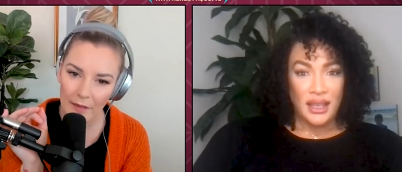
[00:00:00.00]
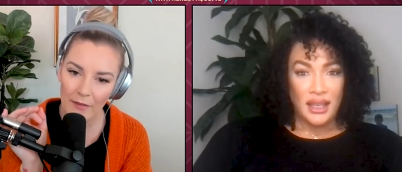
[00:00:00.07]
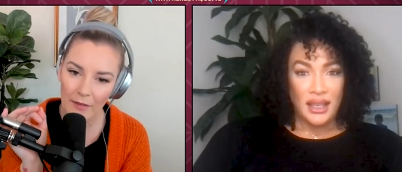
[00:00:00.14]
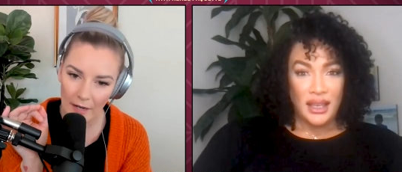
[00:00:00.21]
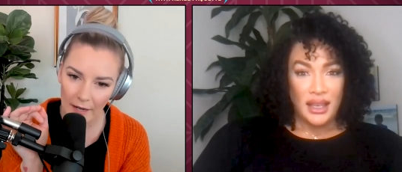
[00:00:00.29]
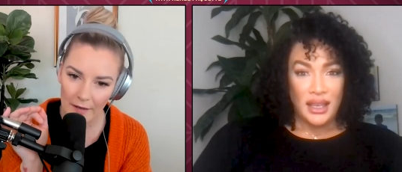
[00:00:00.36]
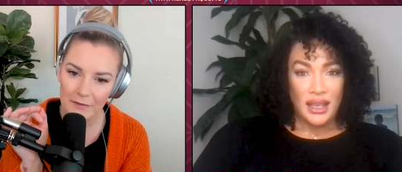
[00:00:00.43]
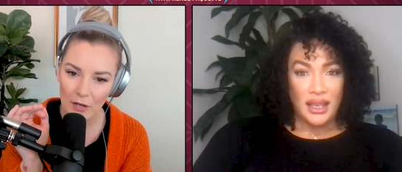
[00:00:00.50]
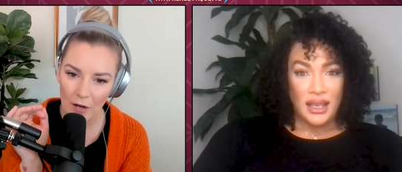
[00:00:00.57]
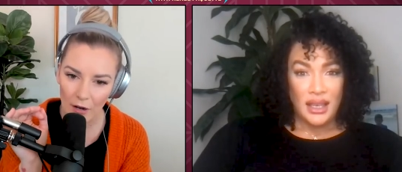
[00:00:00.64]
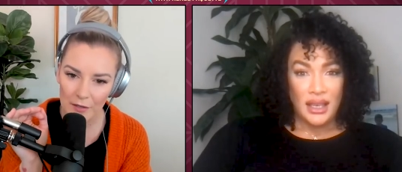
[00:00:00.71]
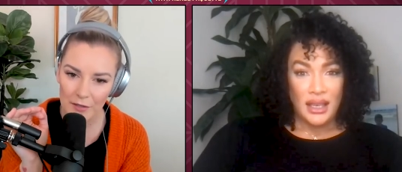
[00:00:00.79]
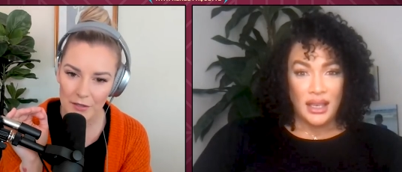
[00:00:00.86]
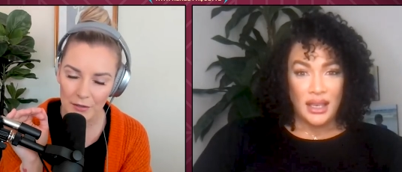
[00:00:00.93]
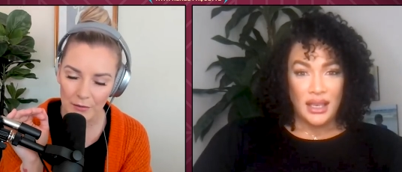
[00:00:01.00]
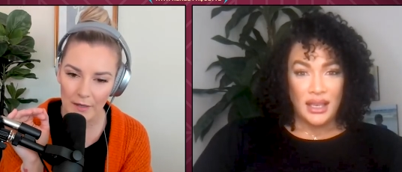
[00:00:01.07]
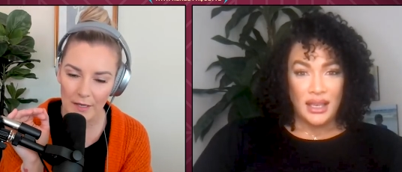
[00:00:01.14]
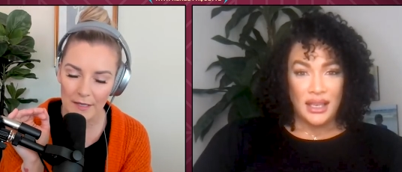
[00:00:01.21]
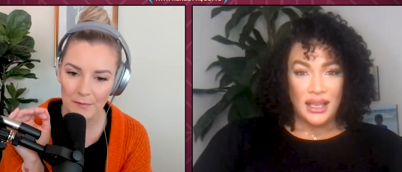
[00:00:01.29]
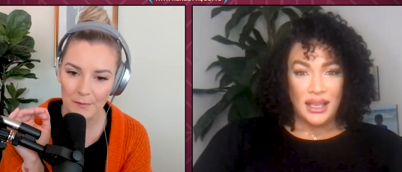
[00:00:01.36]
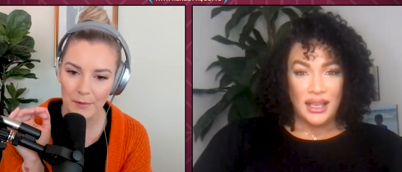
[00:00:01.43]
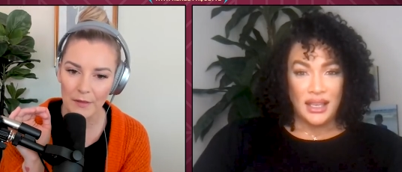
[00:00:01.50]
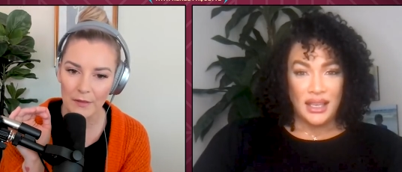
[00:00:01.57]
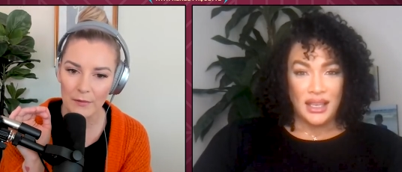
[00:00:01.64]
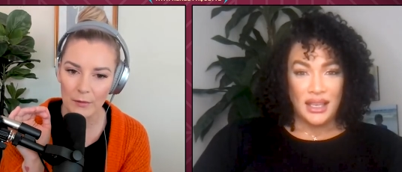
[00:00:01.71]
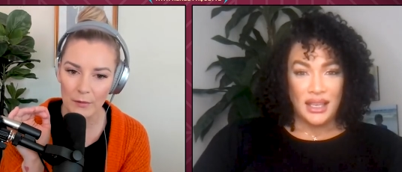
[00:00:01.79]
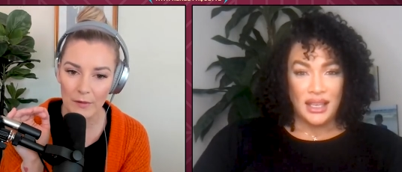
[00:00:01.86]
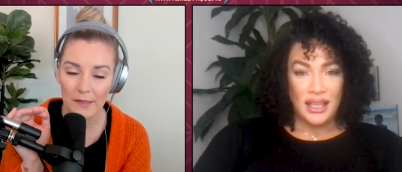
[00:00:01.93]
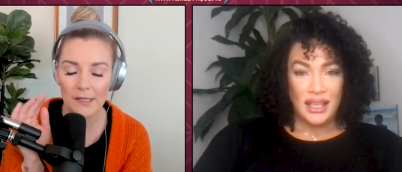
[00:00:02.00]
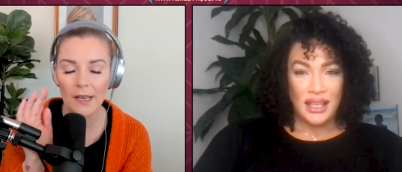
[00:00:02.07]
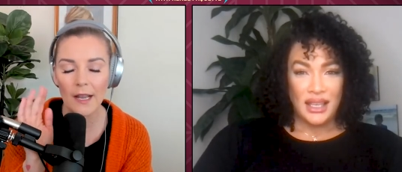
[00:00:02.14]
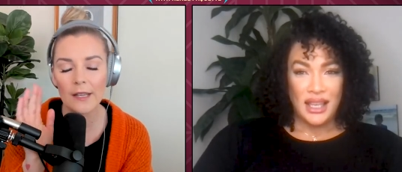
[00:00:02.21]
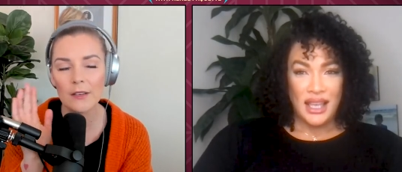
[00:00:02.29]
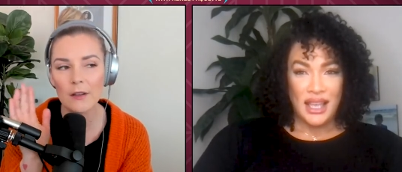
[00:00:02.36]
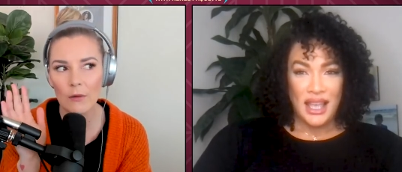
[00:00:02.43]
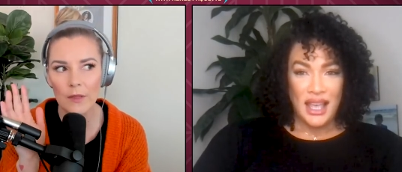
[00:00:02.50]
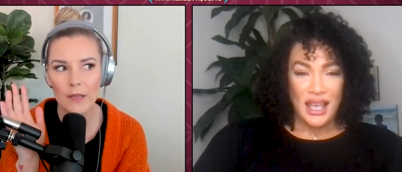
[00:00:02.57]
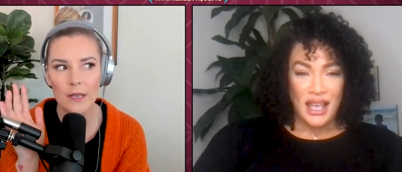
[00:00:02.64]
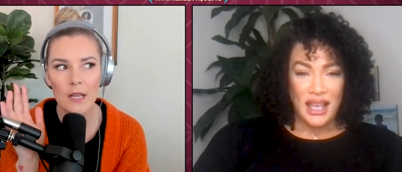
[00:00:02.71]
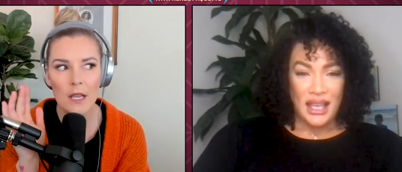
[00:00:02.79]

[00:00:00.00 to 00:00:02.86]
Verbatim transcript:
Speaker 1: that I've talked to that has been through this. And I know that,